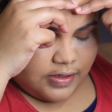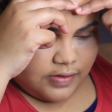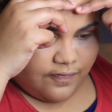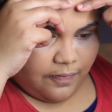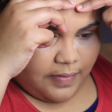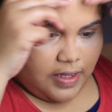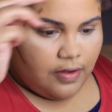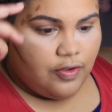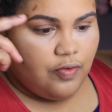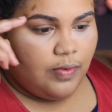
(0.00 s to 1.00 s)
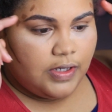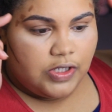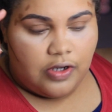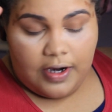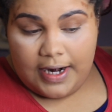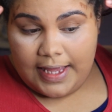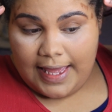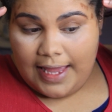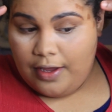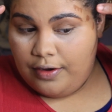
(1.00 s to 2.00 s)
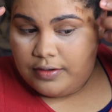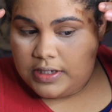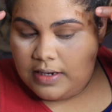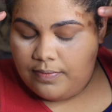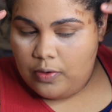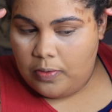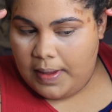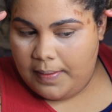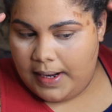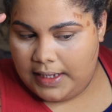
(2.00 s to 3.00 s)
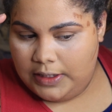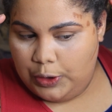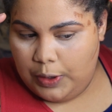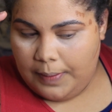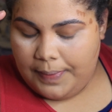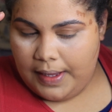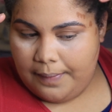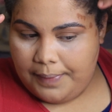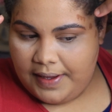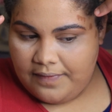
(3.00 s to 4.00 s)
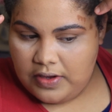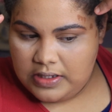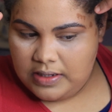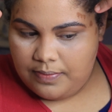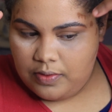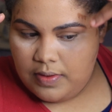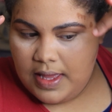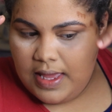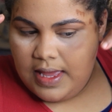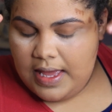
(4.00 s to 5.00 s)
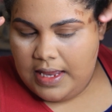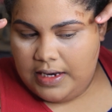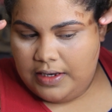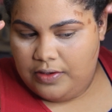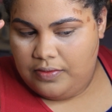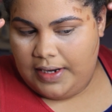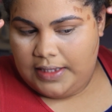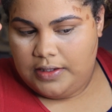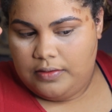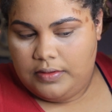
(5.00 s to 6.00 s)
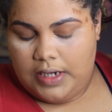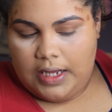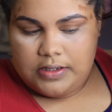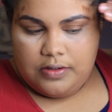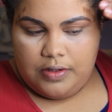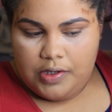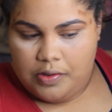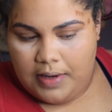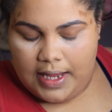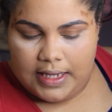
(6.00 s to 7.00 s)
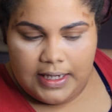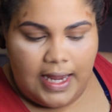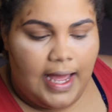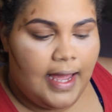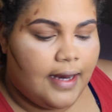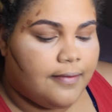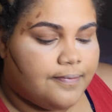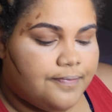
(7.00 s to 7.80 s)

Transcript: from here. You want to start like at your temple, or maybe like a bit above your temple, and then do like little dots, so you could do like a line.